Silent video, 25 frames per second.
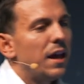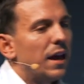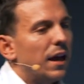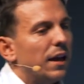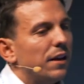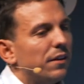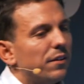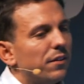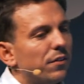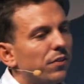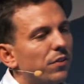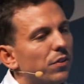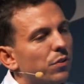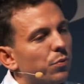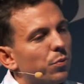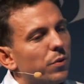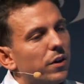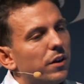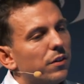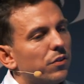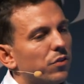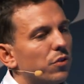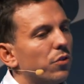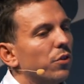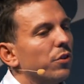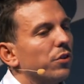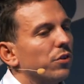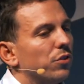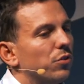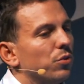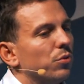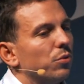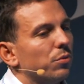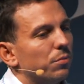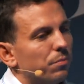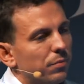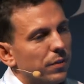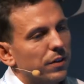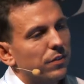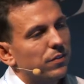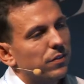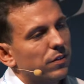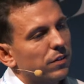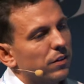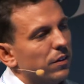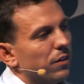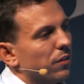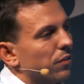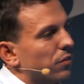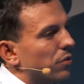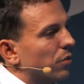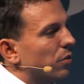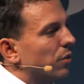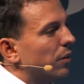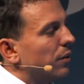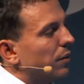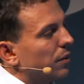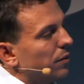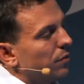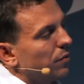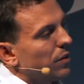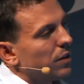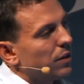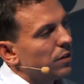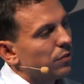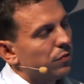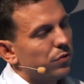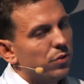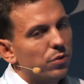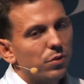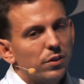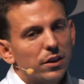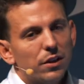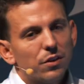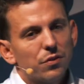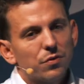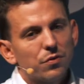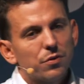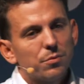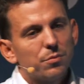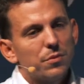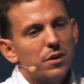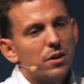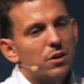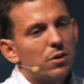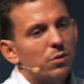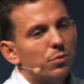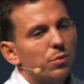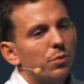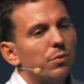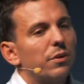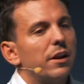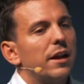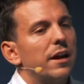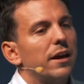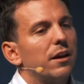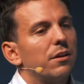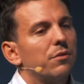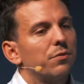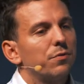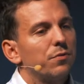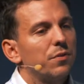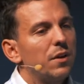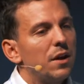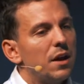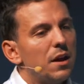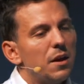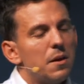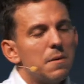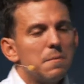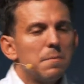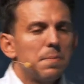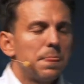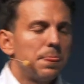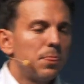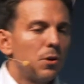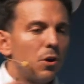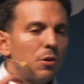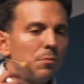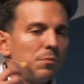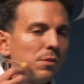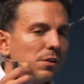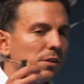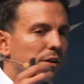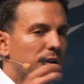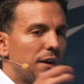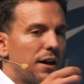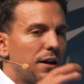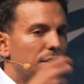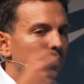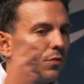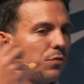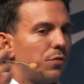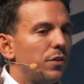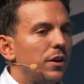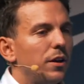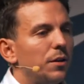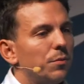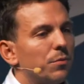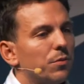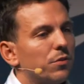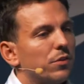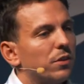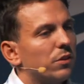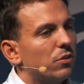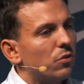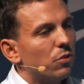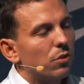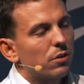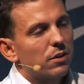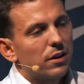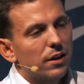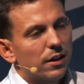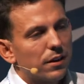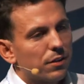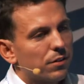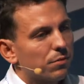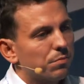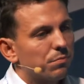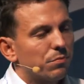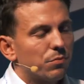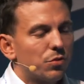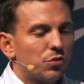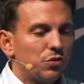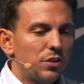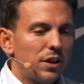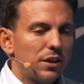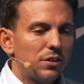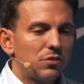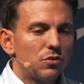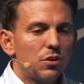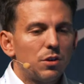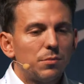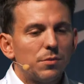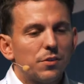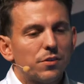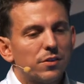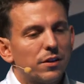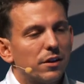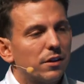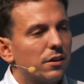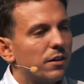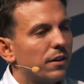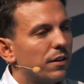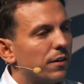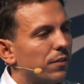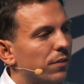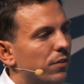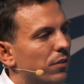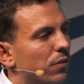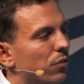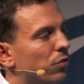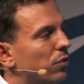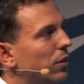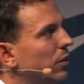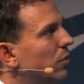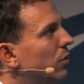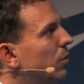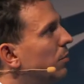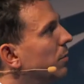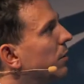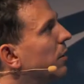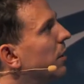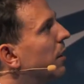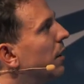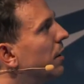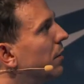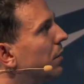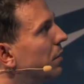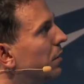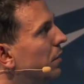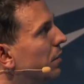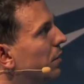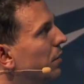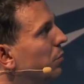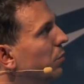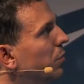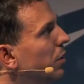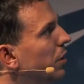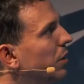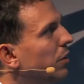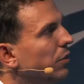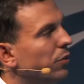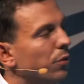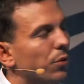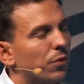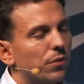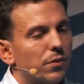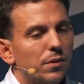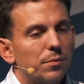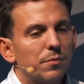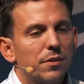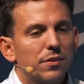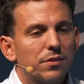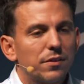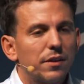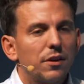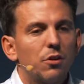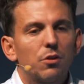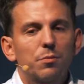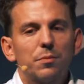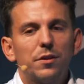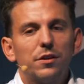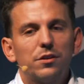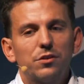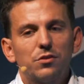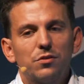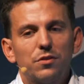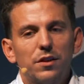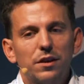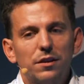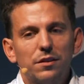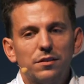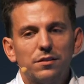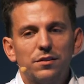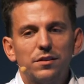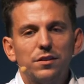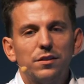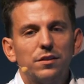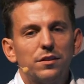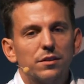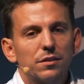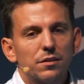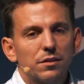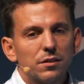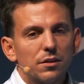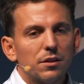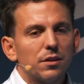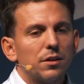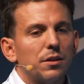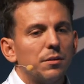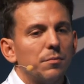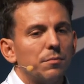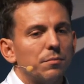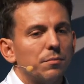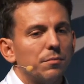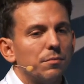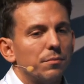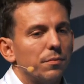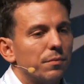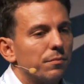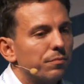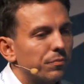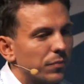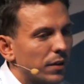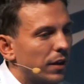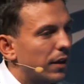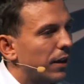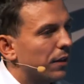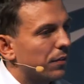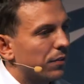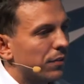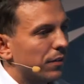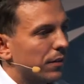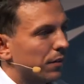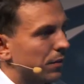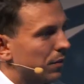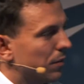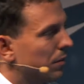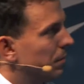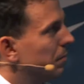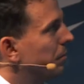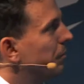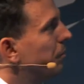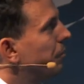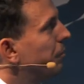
And this is where it's going to, basically. So in a few years from now, we will have normal glass frames that look like straight normal sunglasses, straight normal glasses, and we can use them as augmented reality headsets.